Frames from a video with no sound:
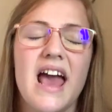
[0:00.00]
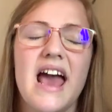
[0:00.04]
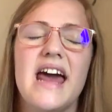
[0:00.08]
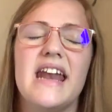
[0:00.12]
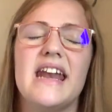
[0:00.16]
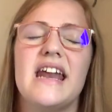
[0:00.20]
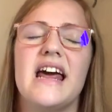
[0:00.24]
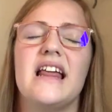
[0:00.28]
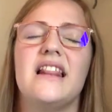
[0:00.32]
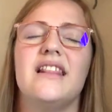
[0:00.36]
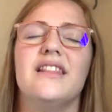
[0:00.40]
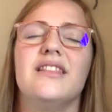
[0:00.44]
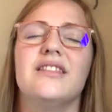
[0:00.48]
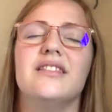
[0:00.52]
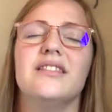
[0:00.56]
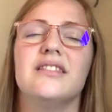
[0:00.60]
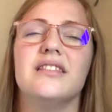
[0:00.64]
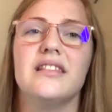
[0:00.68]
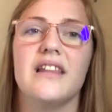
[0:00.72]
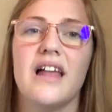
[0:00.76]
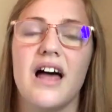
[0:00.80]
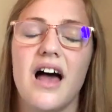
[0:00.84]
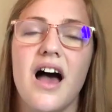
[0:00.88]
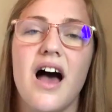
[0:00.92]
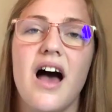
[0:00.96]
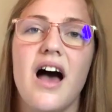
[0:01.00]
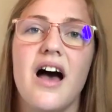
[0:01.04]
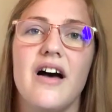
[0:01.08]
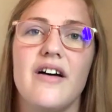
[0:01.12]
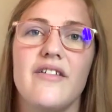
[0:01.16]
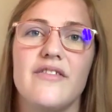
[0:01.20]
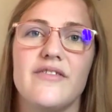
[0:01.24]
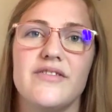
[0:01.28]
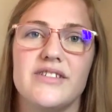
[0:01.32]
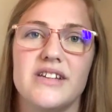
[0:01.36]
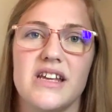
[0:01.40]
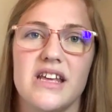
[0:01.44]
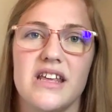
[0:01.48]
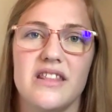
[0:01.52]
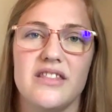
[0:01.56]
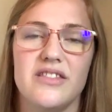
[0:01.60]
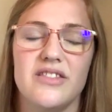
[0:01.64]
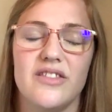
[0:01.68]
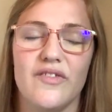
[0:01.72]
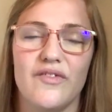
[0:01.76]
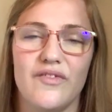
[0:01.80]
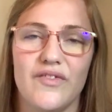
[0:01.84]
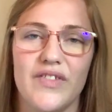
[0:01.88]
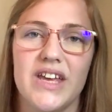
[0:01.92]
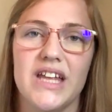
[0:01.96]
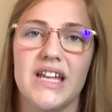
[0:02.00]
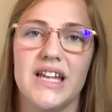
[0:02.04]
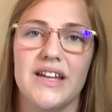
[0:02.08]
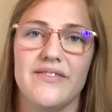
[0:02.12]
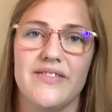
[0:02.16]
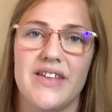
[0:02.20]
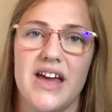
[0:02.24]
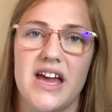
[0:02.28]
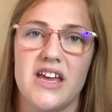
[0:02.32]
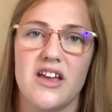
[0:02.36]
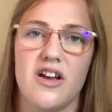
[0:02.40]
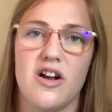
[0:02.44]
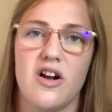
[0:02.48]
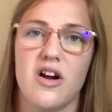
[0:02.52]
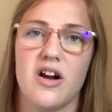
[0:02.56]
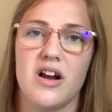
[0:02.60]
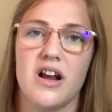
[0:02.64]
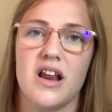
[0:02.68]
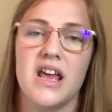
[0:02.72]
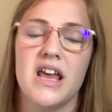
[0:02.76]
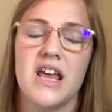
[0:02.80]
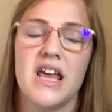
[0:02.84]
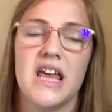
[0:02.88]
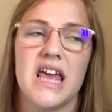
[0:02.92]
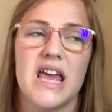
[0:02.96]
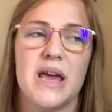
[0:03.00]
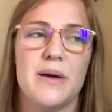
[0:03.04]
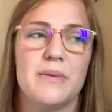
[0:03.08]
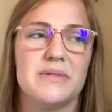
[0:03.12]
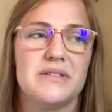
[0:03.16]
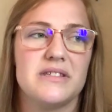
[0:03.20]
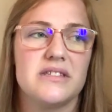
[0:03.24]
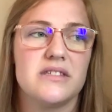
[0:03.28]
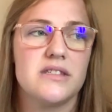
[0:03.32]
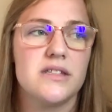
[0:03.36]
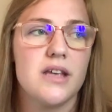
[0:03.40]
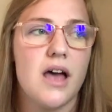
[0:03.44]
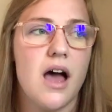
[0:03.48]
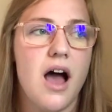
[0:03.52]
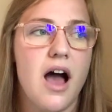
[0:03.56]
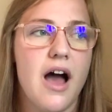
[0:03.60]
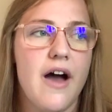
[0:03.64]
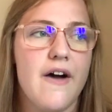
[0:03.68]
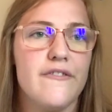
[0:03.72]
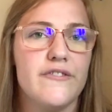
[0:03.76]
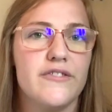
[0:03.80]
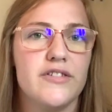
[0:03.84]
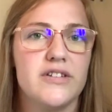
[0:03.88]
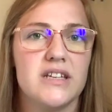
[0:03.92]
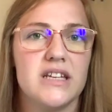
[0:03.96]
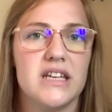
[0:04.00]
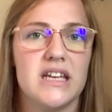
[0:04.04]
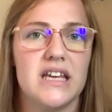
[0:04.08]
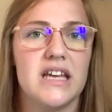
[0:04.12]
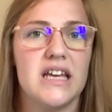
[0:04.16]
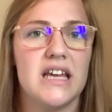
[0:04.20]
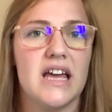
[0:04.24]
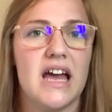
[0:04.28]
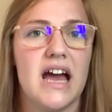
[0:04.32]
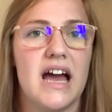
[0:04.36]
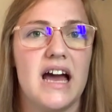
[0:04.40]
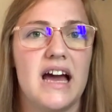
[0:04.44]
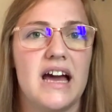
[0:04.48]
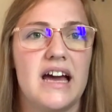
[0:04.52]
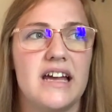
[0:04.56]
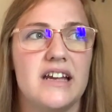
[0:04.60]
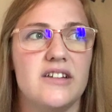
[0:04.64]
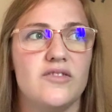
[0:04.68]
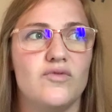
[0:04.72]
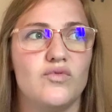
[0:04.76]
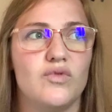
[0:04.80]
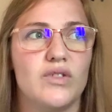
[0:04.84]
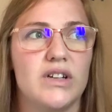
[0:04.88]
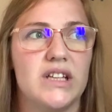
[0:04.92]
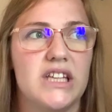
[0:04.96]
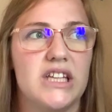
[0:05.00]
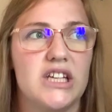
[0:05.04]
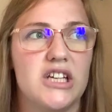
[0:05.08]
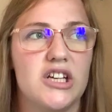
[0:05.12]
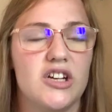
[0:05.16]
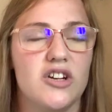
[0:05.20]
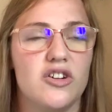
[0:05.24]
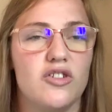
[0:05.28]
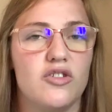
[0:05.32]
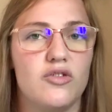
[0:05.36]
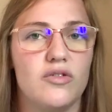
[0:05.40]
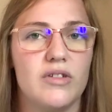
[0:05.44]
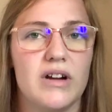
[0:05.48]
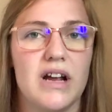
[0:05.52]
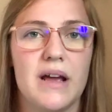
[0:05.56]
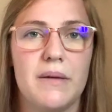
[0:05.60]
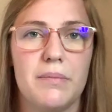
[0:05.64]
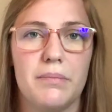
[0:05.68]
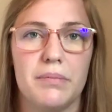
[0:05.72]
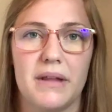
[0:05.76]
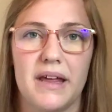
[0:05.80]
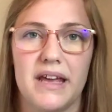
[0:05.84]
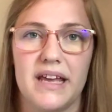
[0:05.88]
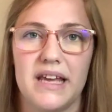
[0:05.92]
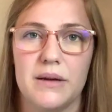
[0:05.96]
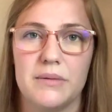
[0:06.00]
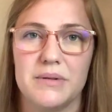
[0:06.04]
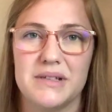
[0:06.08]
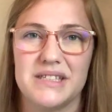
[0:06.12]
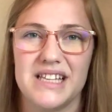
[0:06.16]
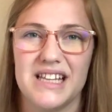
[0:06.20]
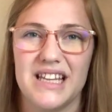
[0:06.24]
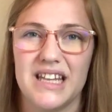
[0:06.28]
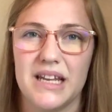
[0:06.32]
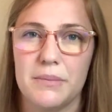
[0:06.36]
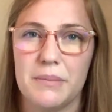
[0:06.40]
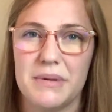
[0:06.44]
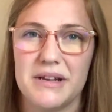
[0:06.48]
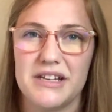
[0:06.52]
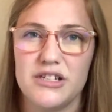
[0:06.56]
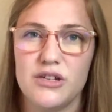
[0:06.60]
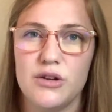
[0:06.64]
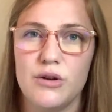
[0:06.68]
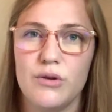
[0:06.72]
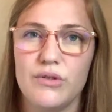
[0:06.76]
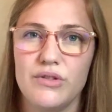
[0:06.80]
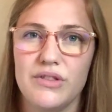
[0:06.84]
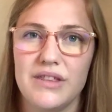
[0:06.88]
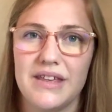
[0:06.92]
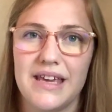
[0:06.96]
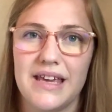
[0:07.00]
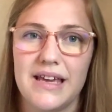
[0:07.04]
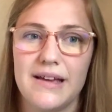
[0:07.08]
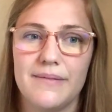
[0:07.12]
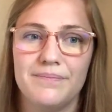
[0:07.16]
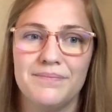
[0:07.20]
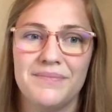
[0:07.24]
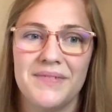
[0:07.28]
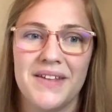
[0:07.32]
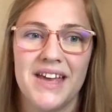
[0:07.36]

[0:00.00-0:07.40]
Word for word: And I loved the feel of that yarn. It was soft. It had really good grip. Like it was a little bit toothy.